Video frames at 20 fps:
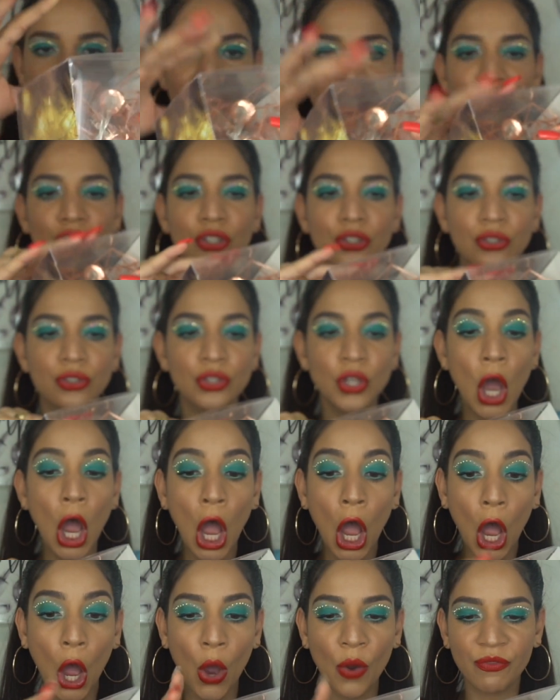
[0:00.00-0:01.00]
like
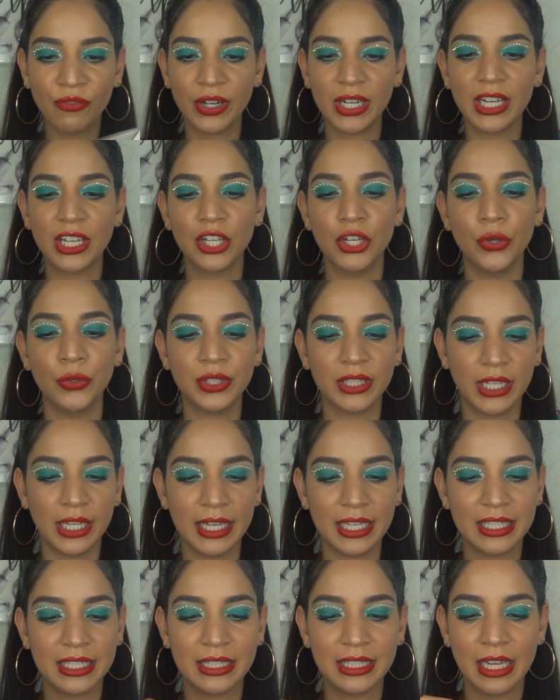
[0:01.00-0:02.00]
so freaking cute. They're
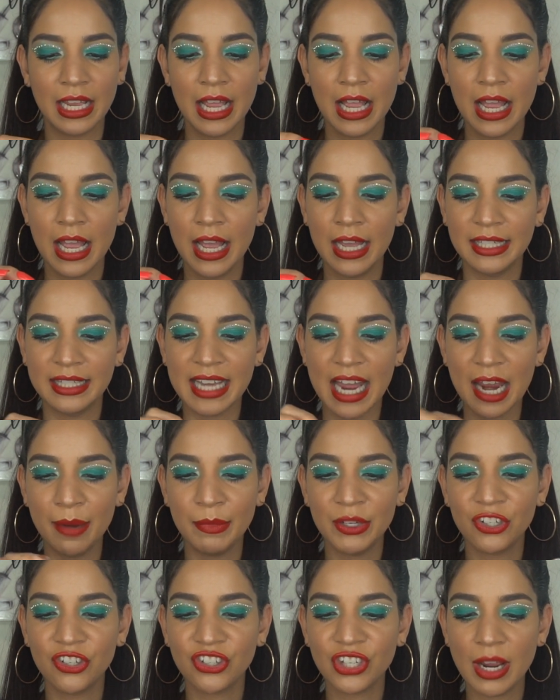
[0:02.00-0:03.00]
like
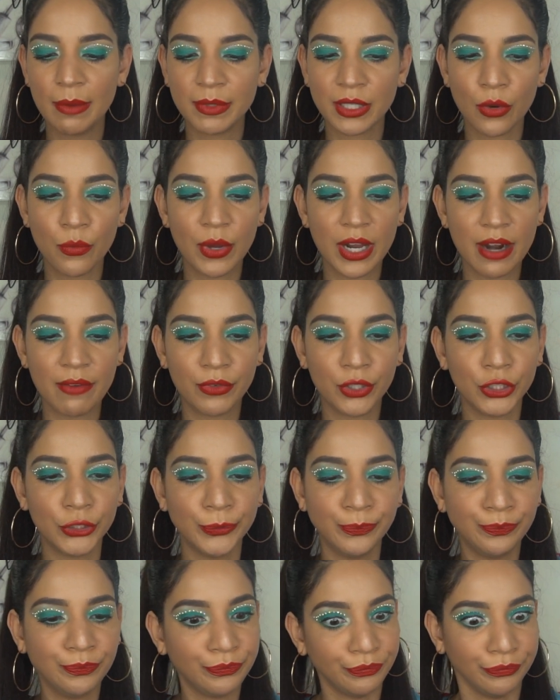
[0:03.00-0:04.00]
diamond shaped or whatever,
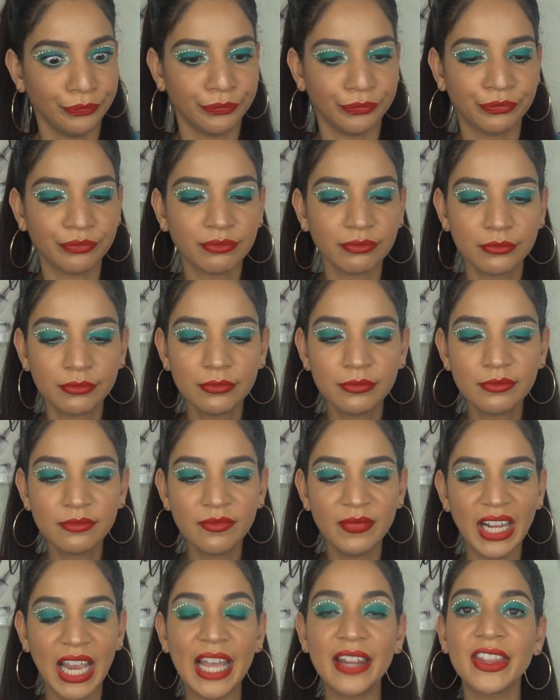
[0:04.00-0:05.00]

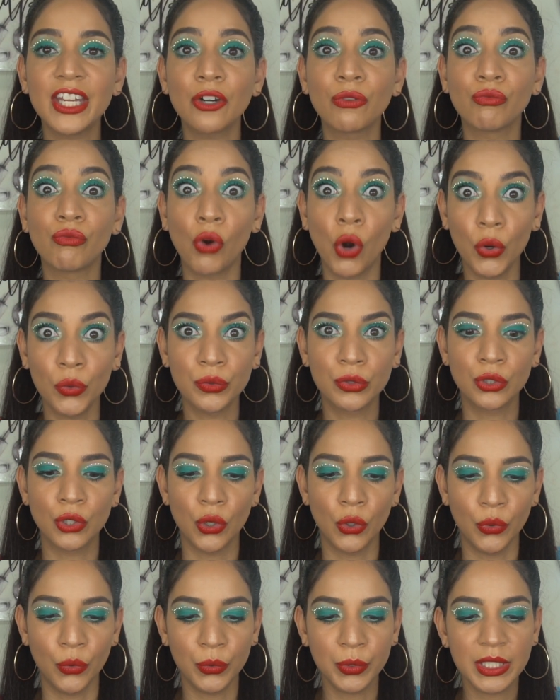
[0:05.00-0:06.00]
and they're rose
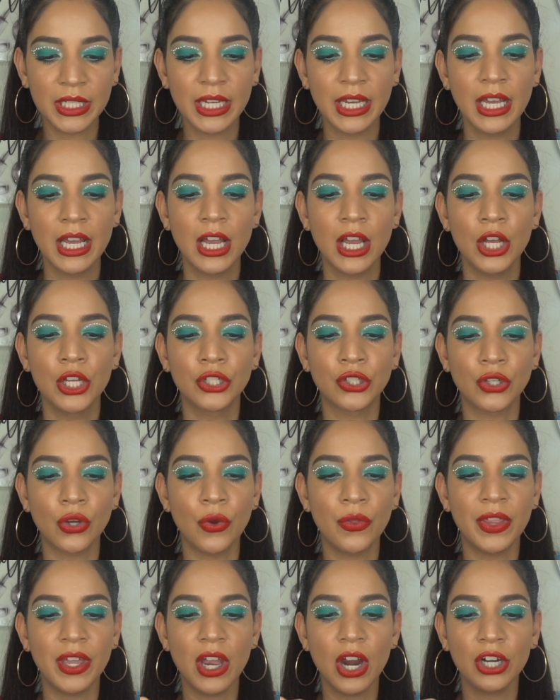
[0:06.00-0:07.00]
gold.
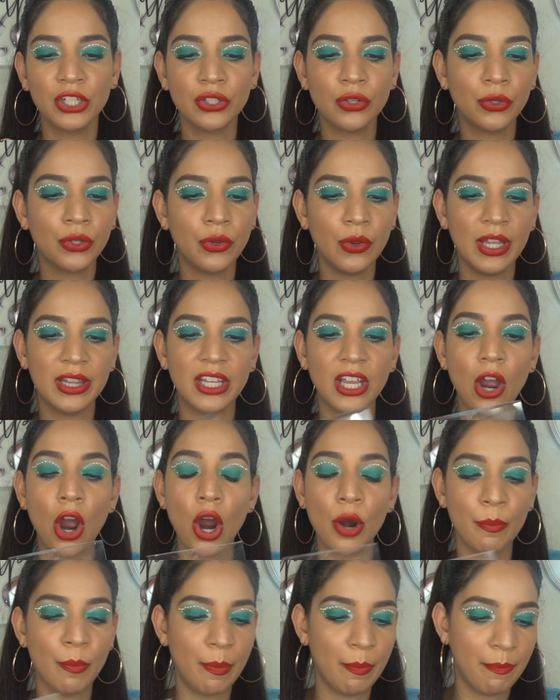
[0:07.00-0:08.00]
So they are so cute, and they
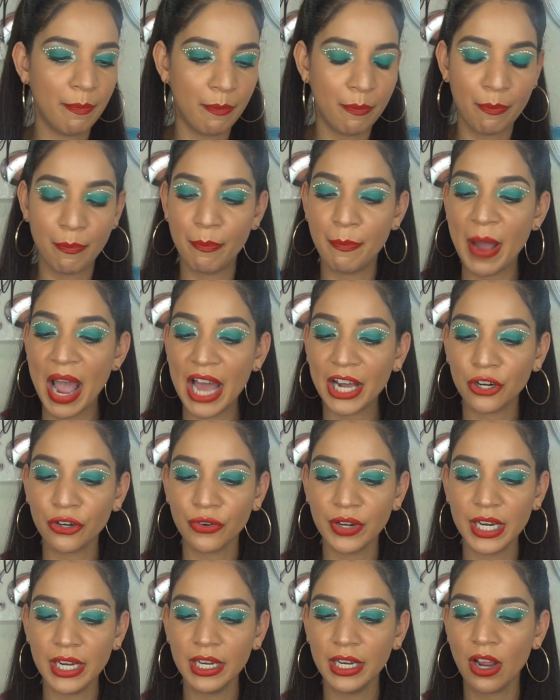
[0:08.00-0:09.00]
are
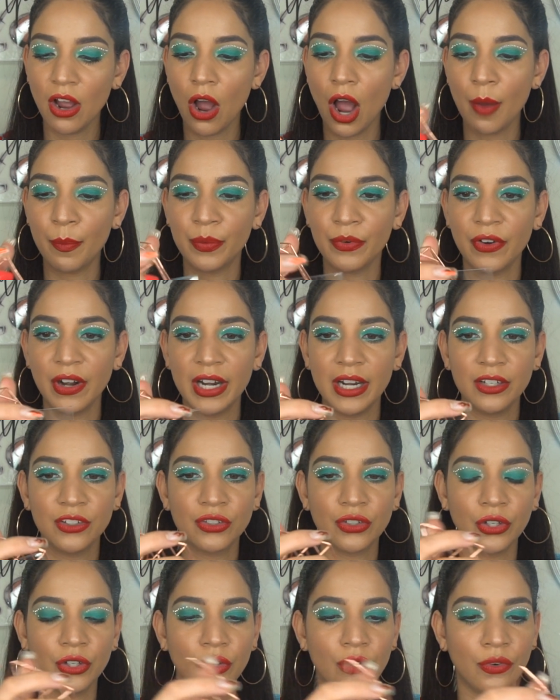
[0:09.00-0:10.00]
battery operated,
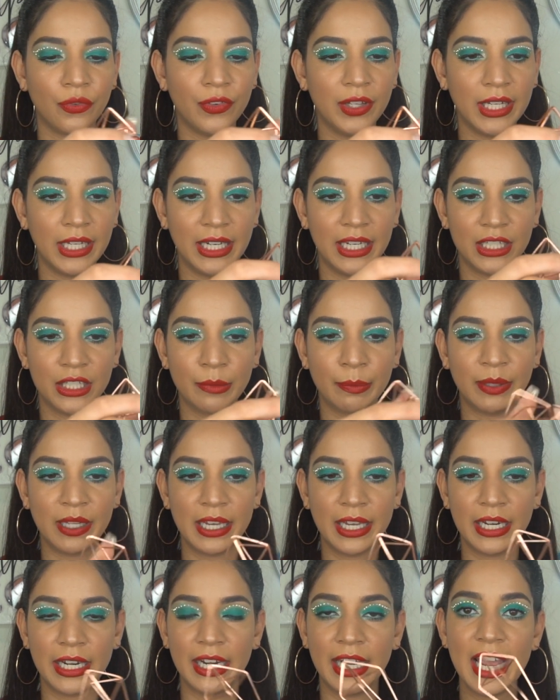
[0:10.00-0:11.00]
so you don't really need to
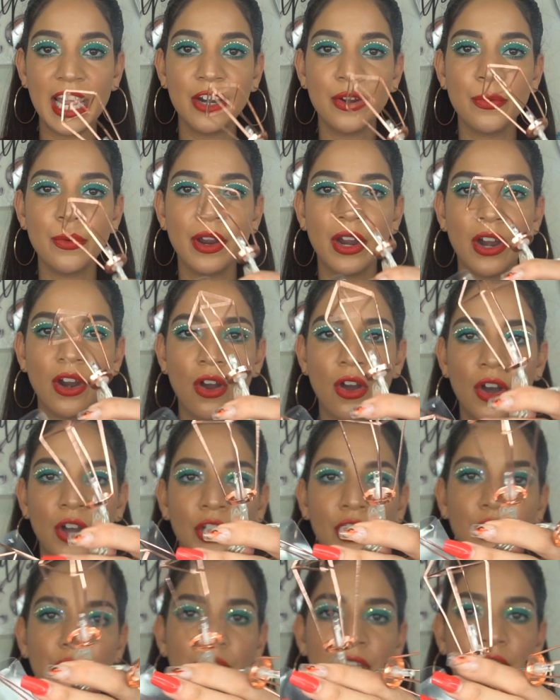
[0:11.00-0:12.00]
plug it in anywhere.
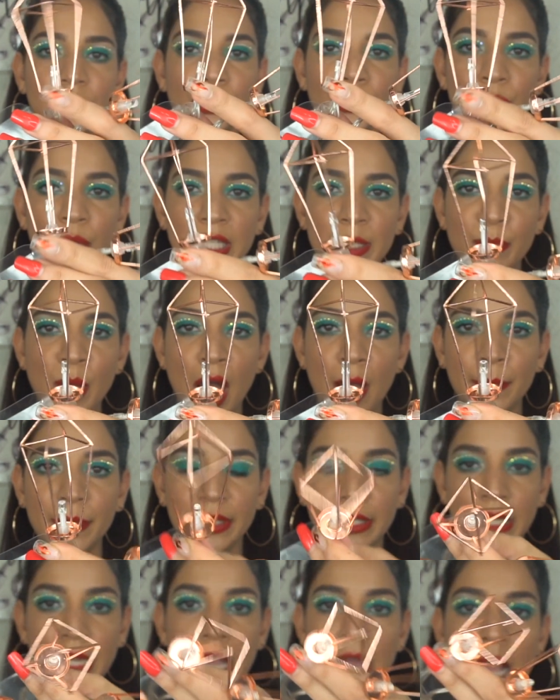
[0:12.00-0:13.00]
All you need to do is pop
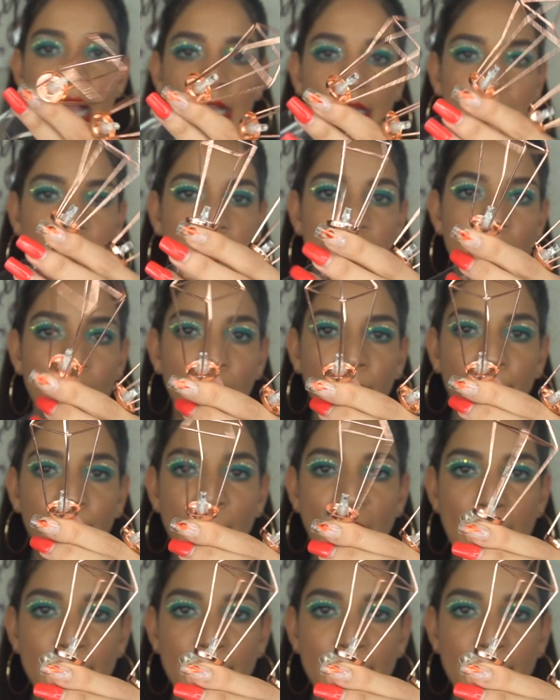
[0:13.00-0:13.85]
on some